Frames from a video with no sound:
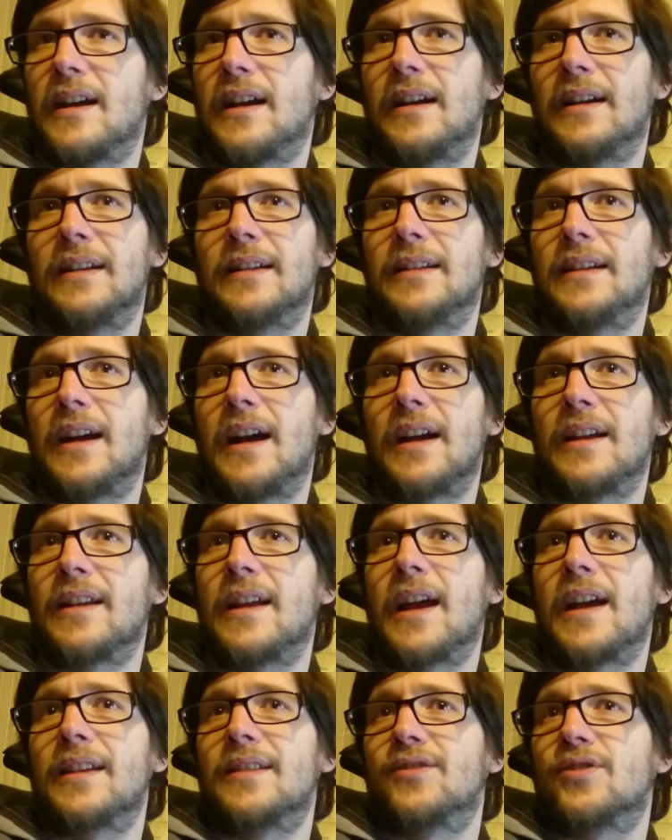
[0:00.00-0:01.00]
I,
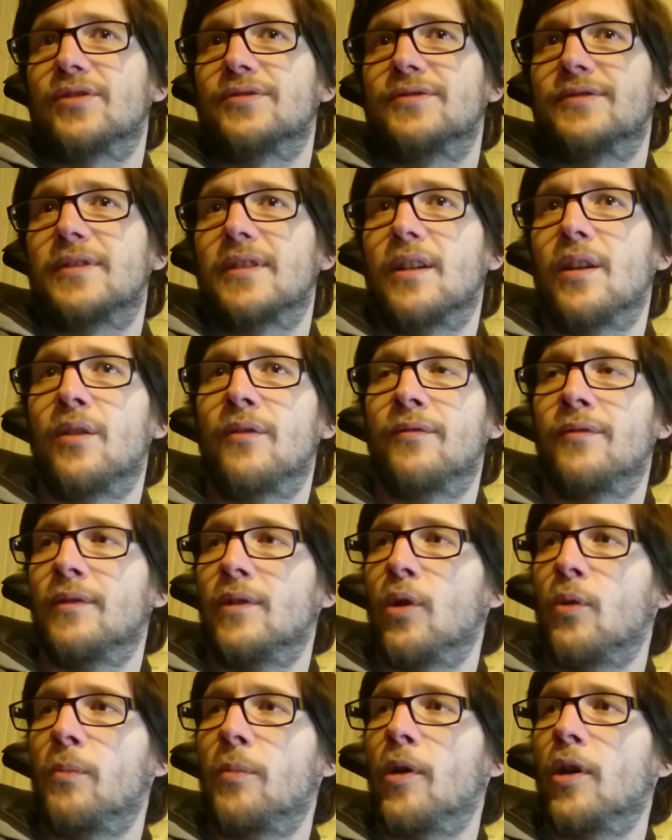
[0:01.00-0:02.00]
I, I just love
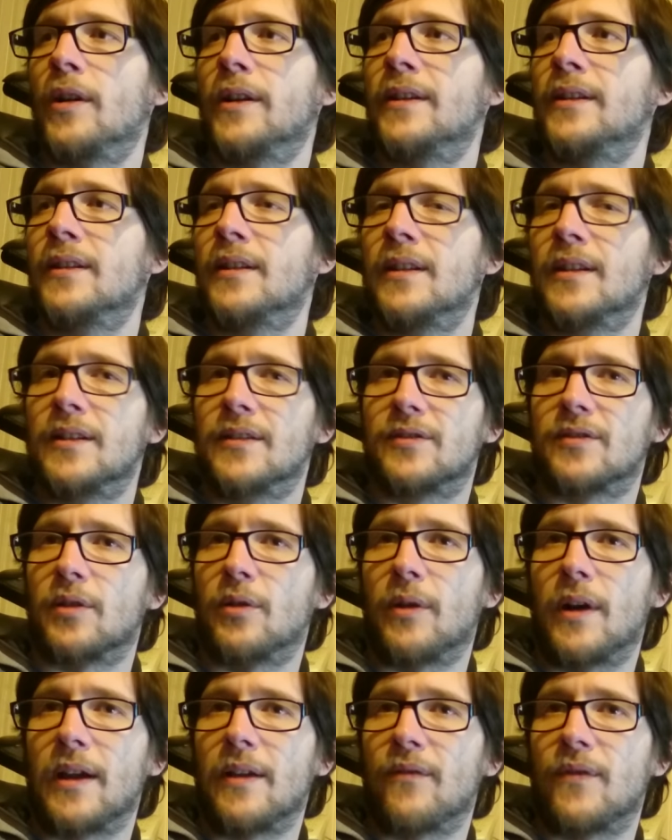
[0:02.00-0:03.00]
low poly,
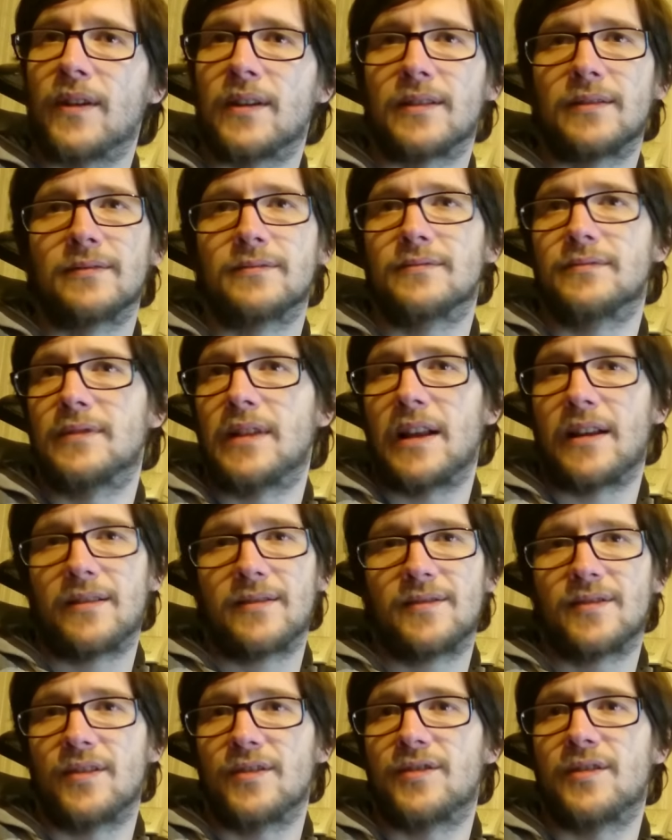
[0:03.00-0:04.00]
so I've been
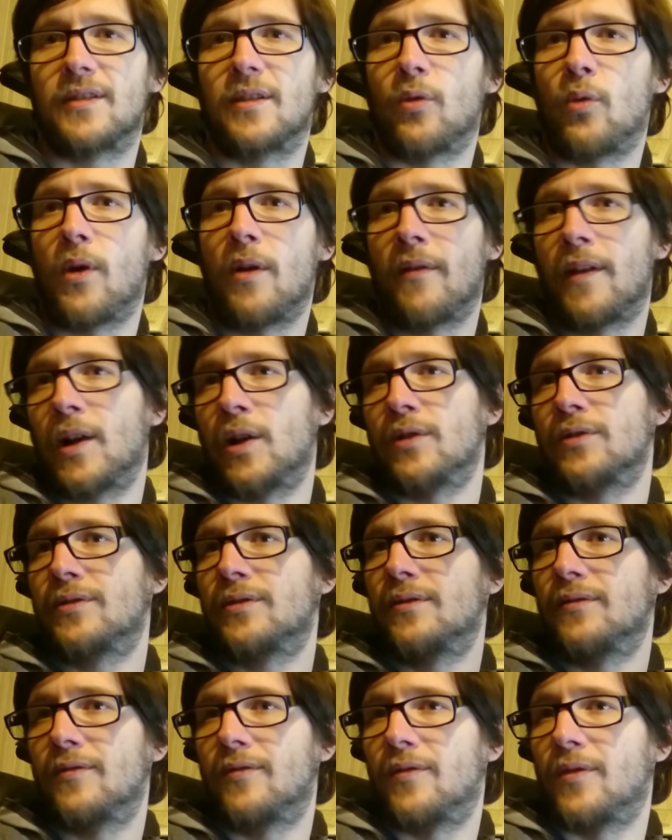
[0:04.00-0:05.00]
searching the web a lot
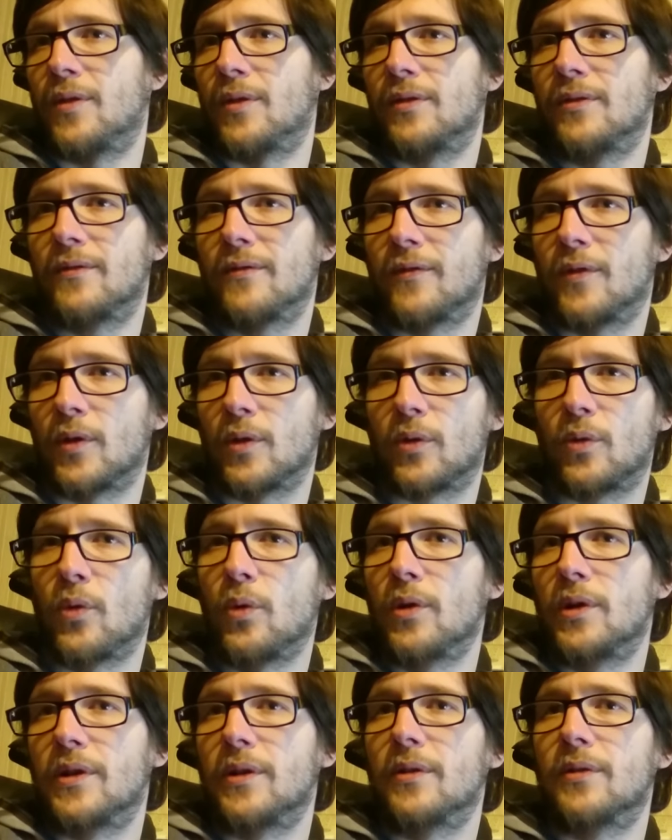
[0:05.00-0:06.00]
for, for
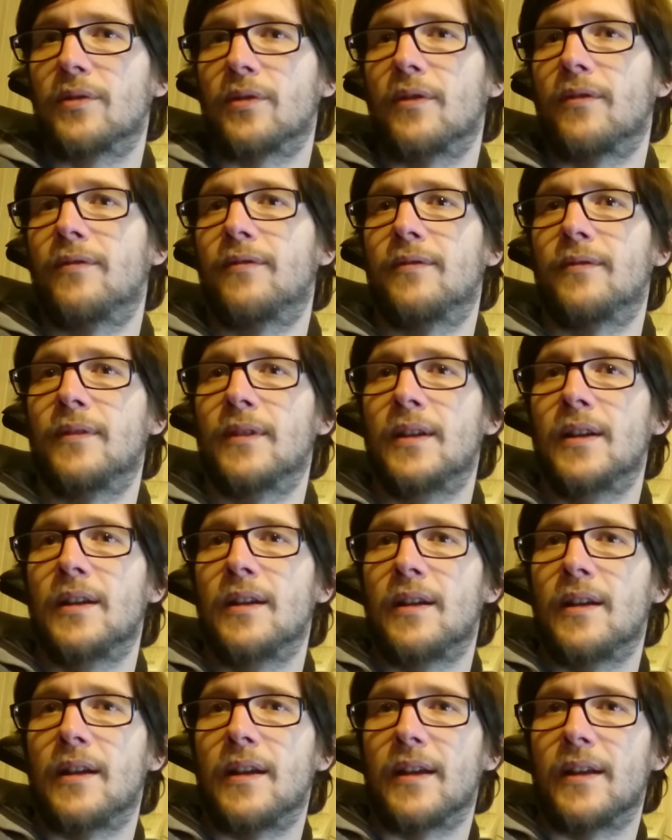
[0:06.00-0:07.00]
cool use of
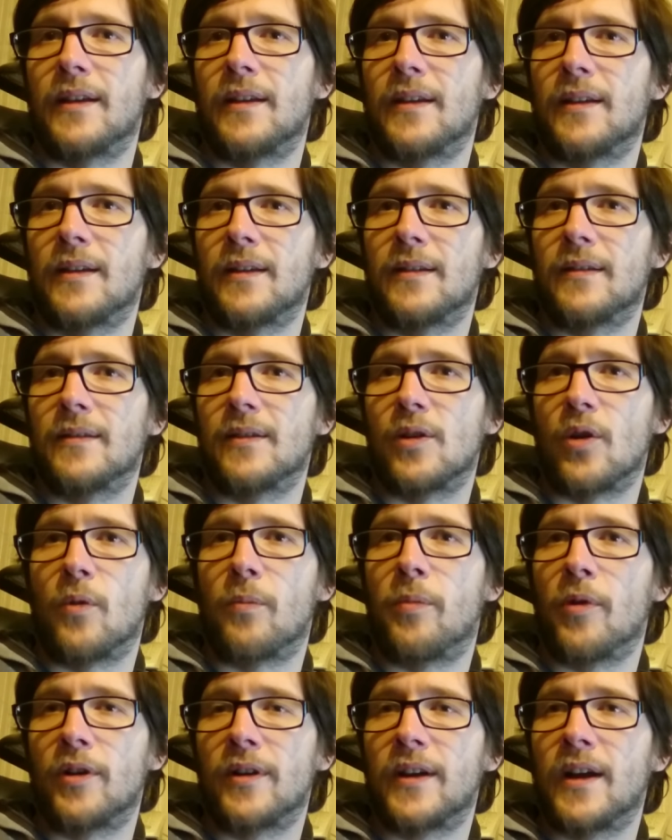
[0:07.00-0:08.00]
uh,
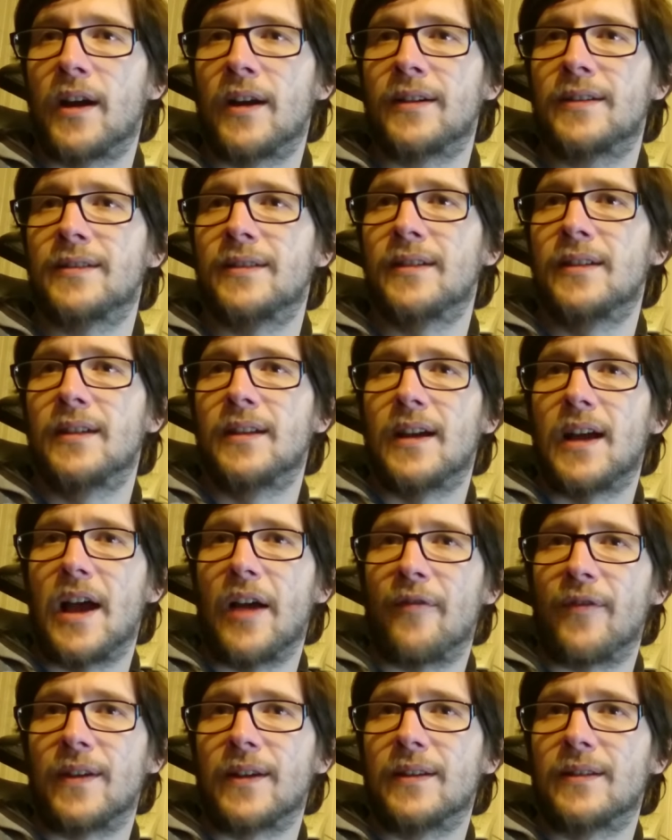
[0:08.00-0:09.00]
low poly art.
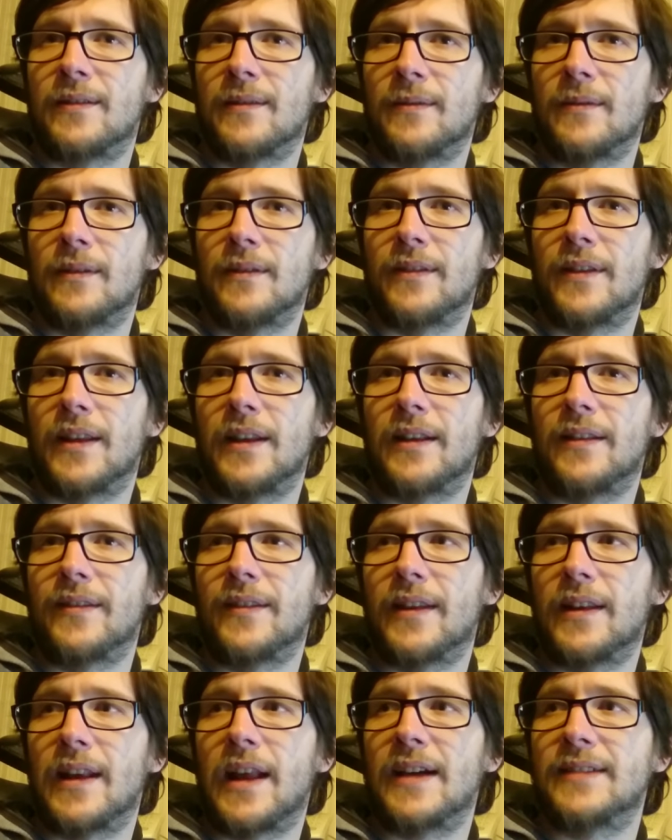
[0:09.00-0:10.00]
I think the,
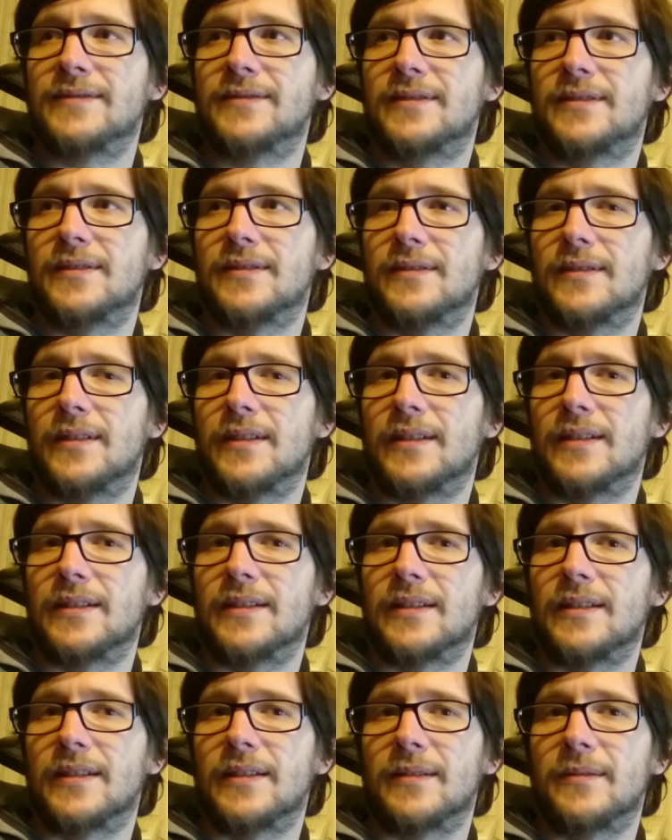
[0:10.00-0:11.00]
the last
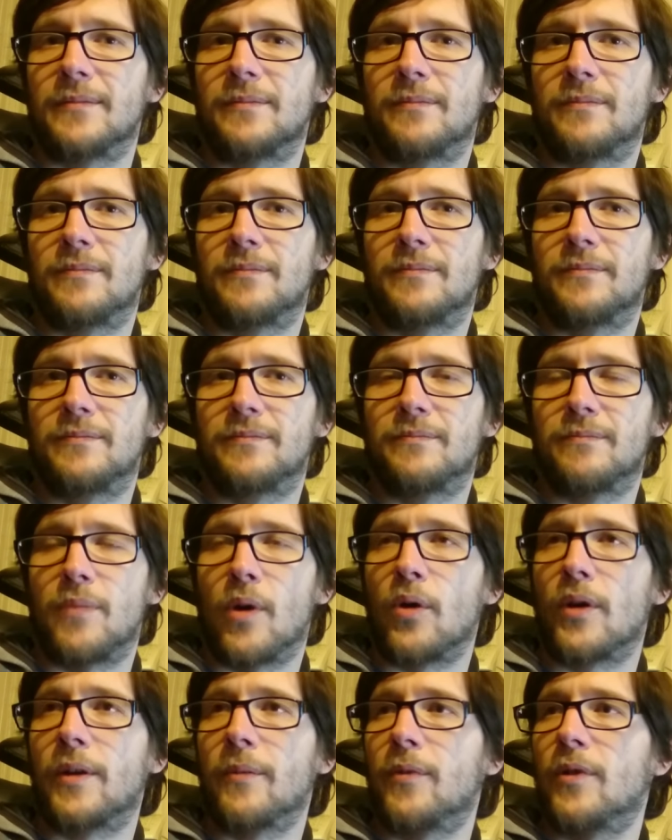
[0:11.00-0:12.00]
uh,
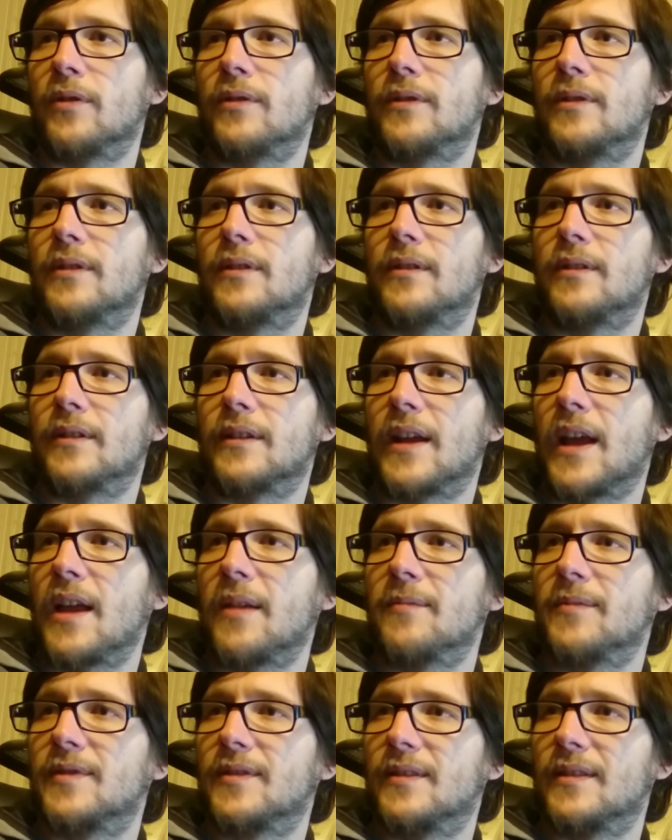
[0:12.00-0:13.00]
Pokemon
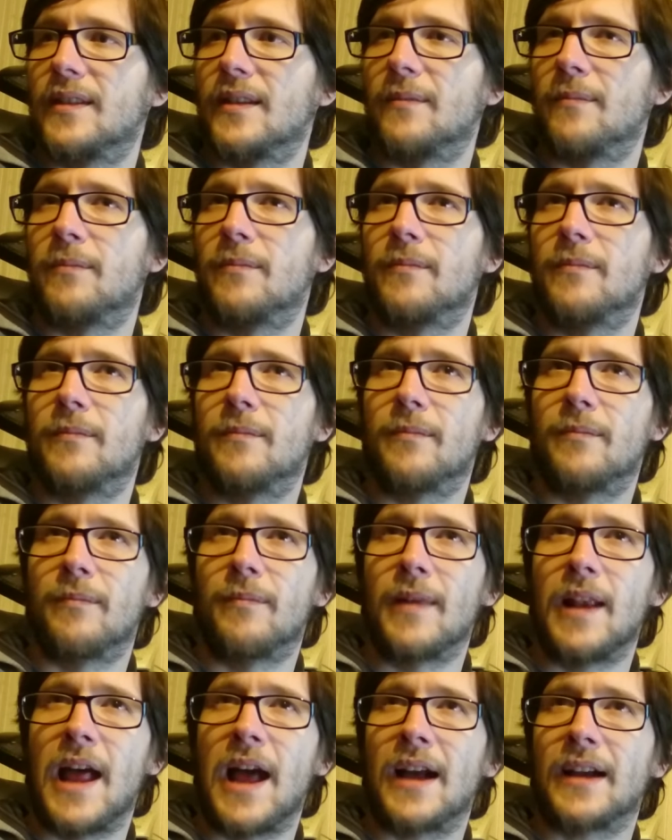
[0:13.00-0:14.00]
games, the
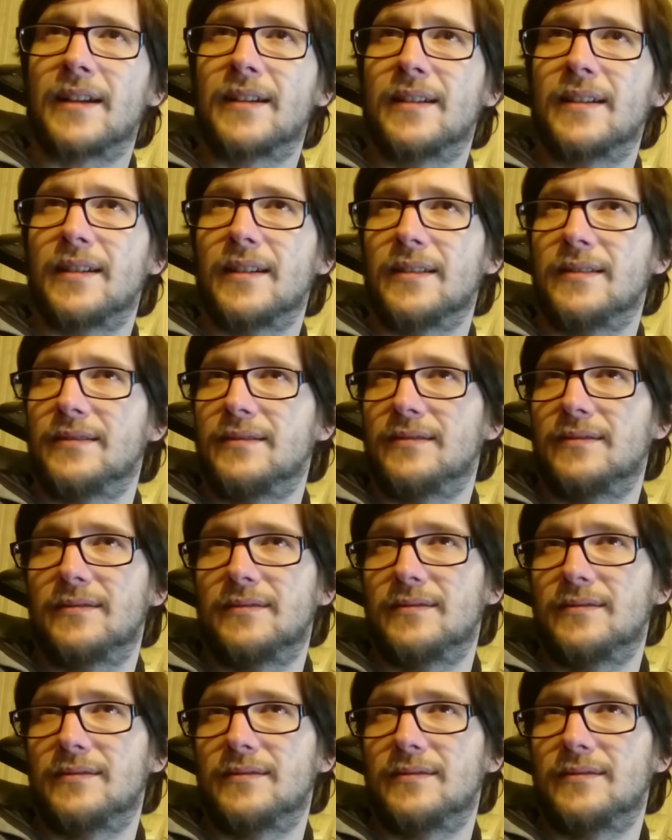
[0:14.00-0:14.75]
Black and